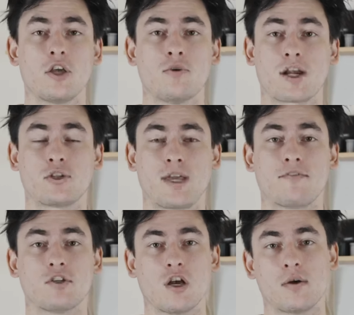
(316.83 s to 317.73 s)
You actually
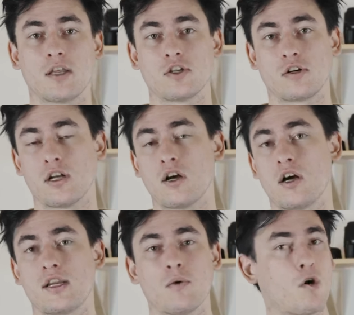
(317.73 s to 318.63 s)
have to go in and turn it
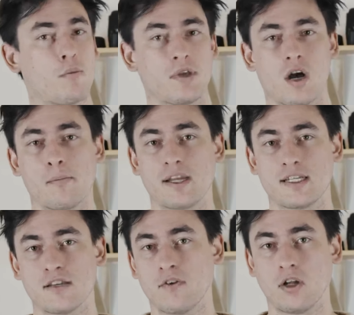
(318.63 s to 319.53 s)
on. It won't be on by
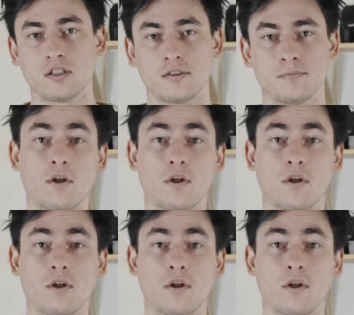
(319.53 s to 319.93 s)
default.